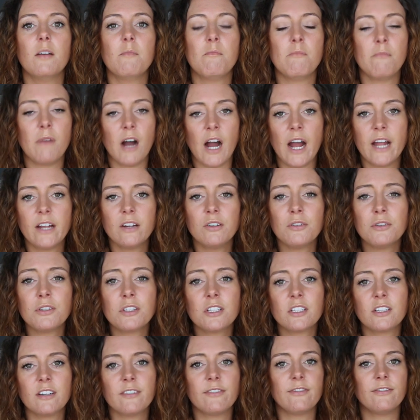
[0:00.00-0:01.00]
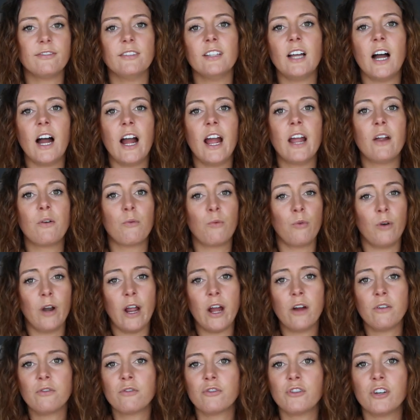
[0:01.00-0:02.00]
miles to fly
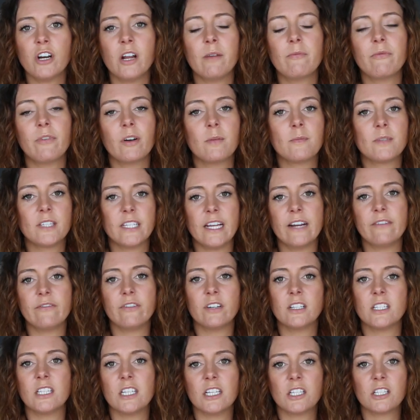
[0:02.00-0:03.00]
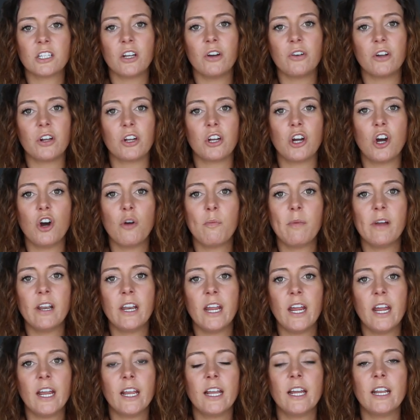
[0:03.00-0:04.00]
round trip from San Francisco to
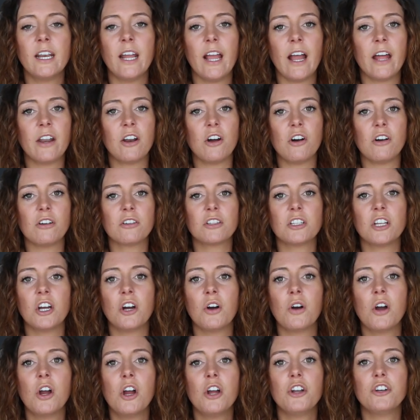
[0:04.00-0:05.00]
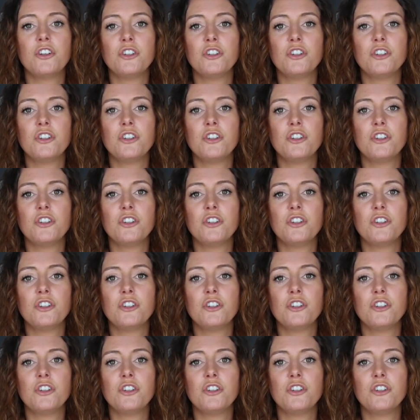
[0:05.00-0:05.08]
Copenhagen, and also